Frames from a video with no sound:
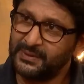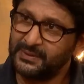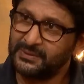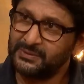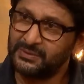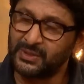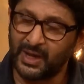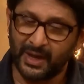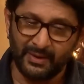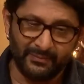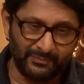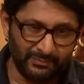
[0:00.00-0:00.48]

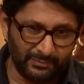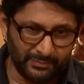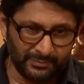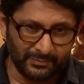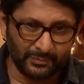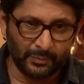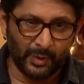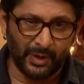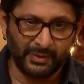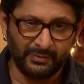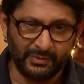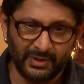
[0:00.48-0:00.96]
So I've
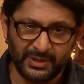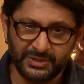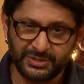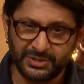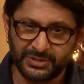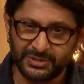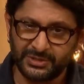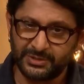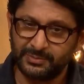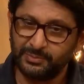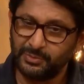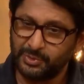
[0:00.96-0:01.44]
one
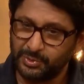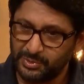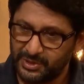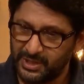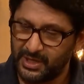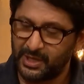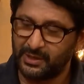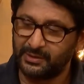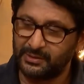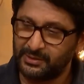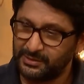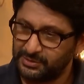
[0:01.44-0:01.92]
relationship to the
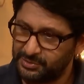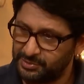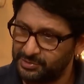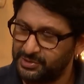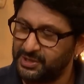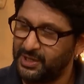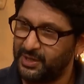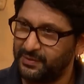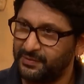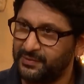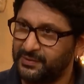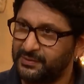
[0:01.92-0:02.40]
other to
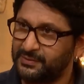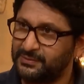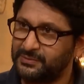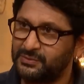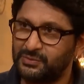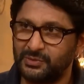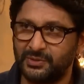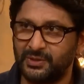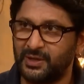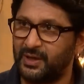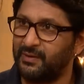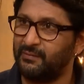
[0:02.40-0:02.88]
the other.
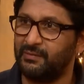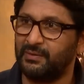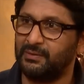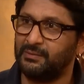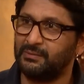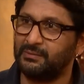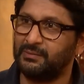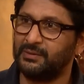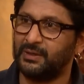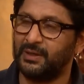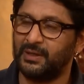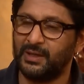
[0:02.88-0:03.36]
So never
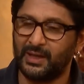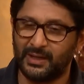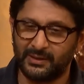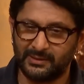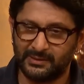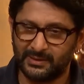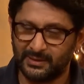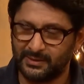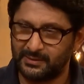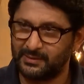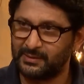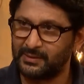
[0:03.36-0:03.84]
really had
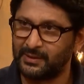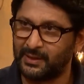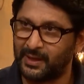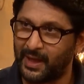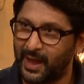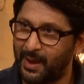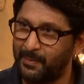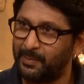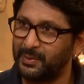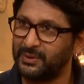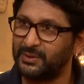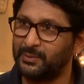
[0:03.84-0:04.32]
that
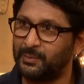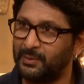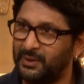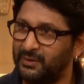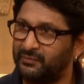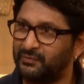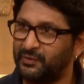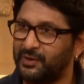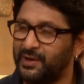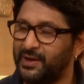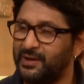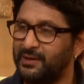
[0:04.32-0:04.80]
gap in the middle
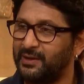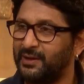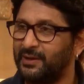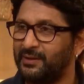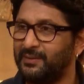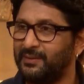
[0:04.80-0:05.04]
for dating.